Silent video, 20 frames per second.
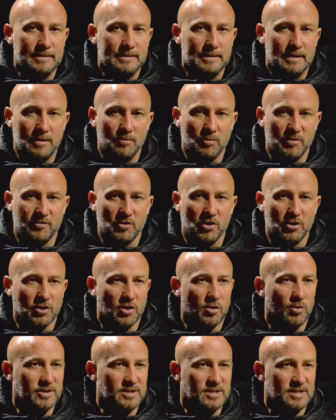and we've got to
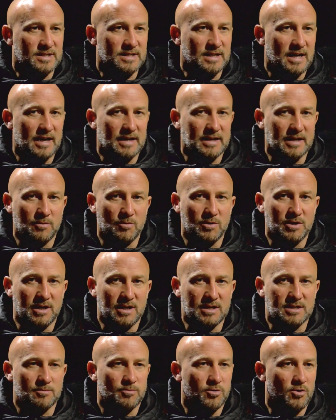go into Saturday and we
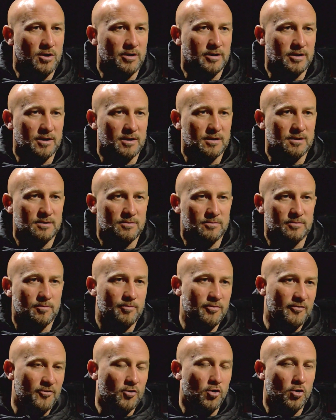need to put on a
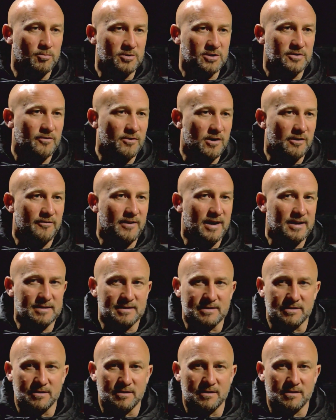performance for our
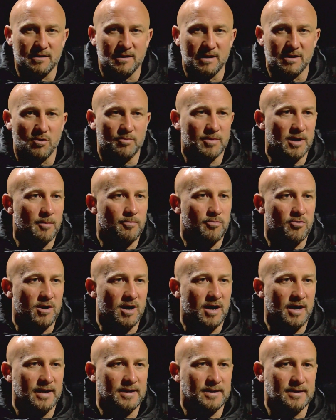fans and a little bit of
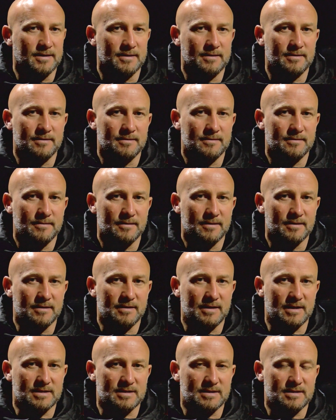pride. And
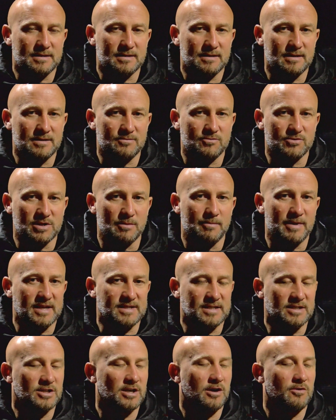that was a
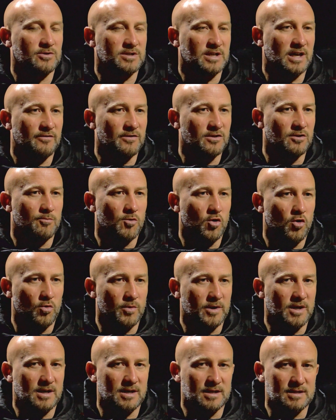message that I was giving them all
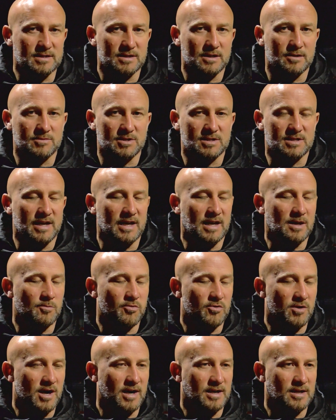week in terms of taking
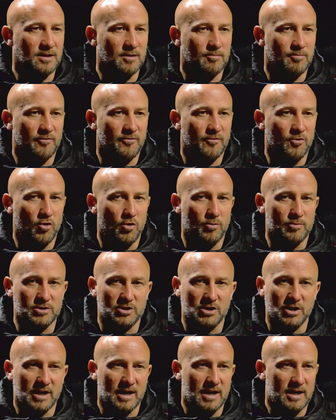pride in the
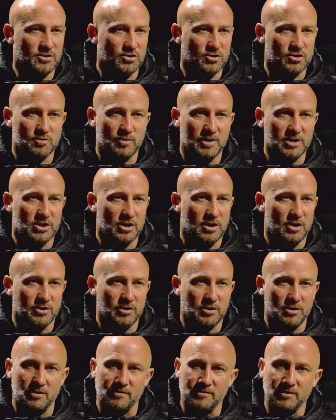performance. You can't just switch it on
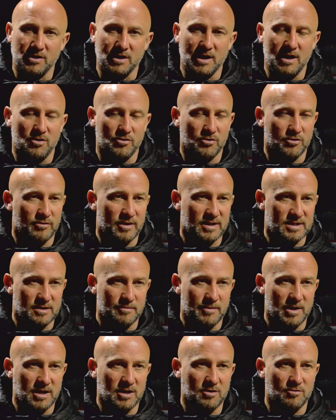and off. You can't
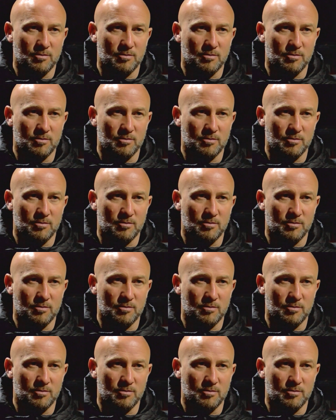underestimate your